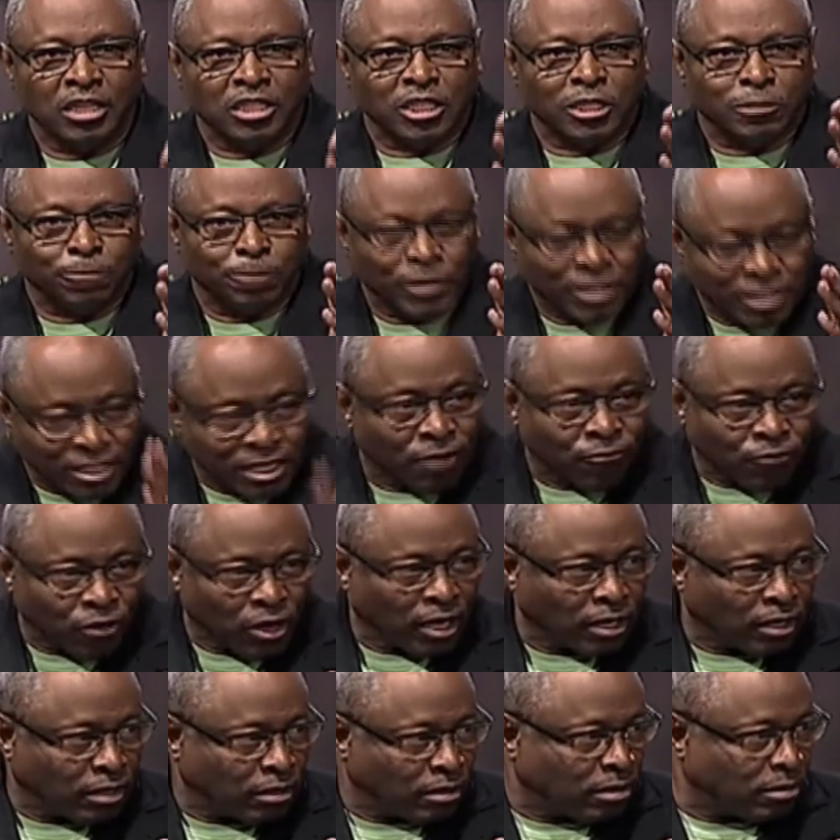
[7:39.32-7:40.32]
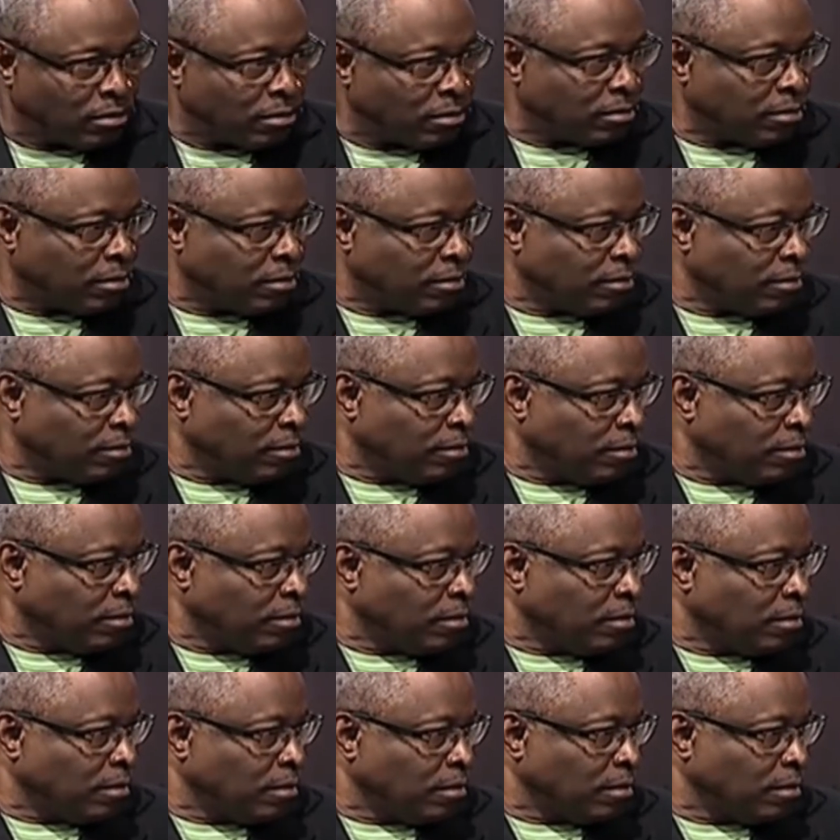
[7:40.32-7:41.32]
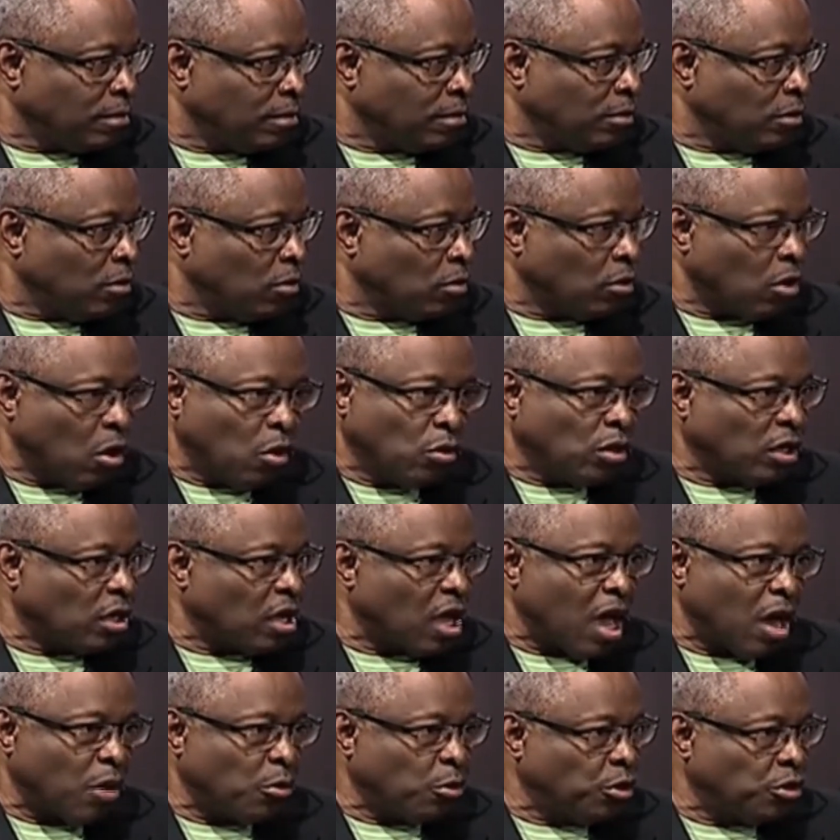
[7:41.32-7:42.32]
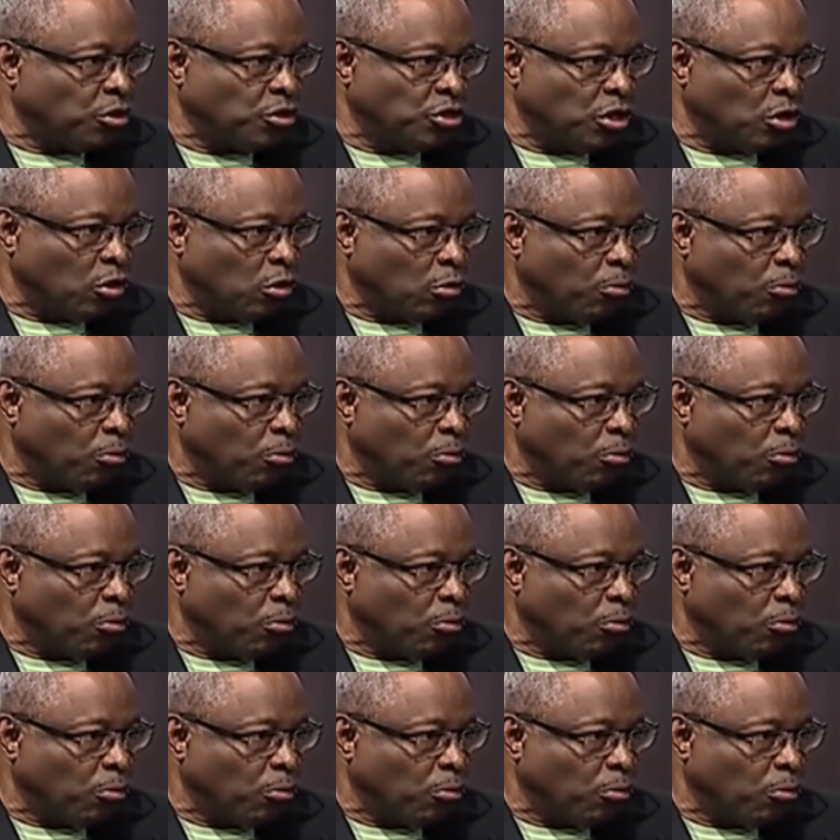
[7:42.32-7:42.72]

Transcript: specific. Don't go to God with a general